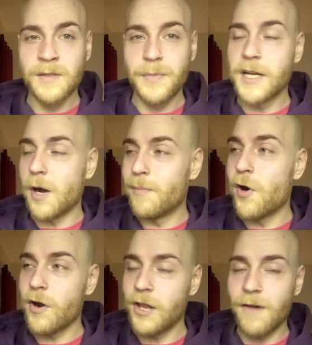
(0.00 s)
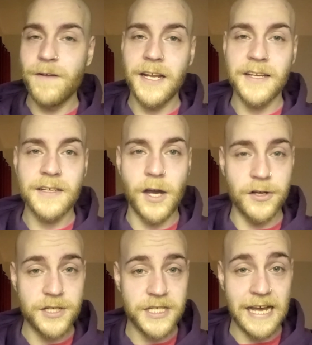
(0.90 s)
become more loving,
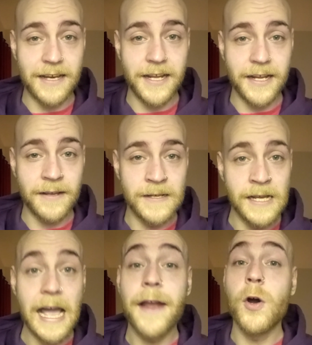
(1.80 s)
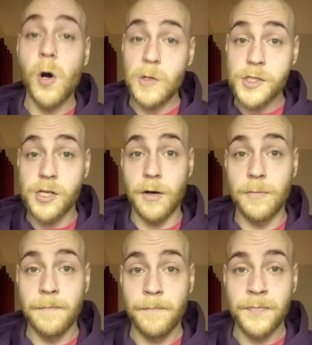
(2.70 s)
understanding, and
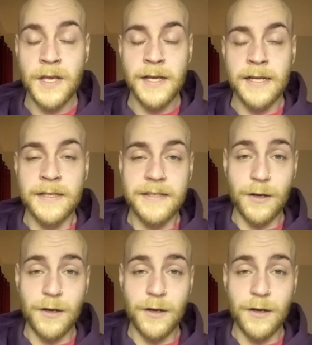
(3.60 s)
also, the